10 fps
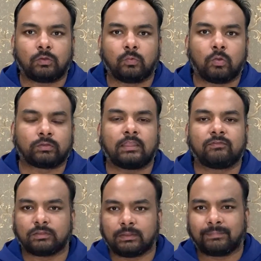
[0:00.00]
voting
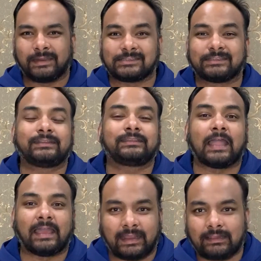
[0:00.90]
for the president
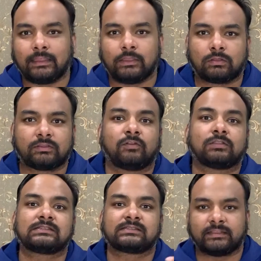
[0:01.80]
directly or for
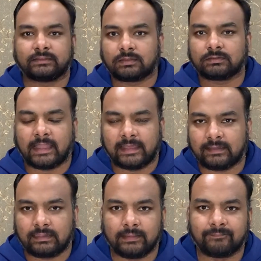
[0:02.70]
the senator
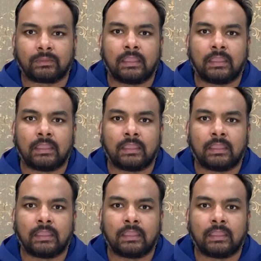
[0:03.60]
directly.